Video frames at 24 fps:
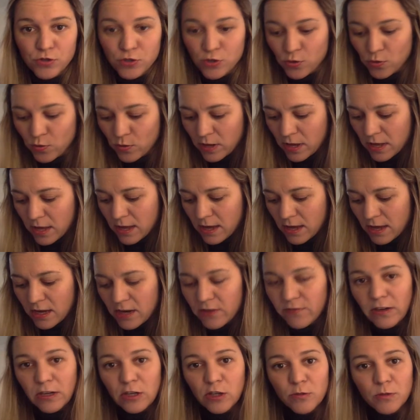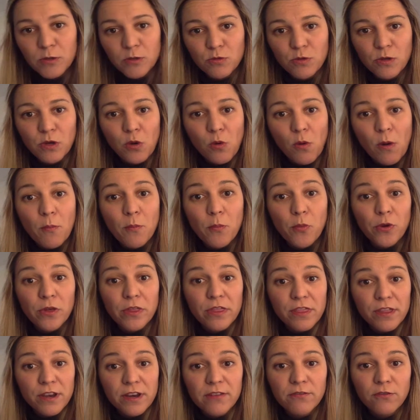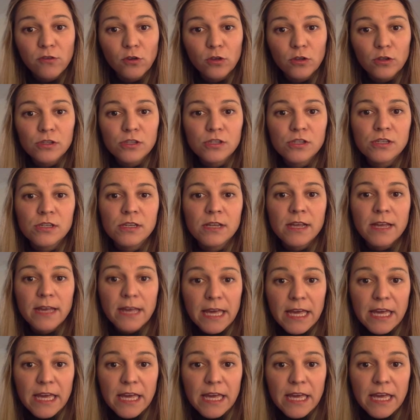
So any value between one point three volts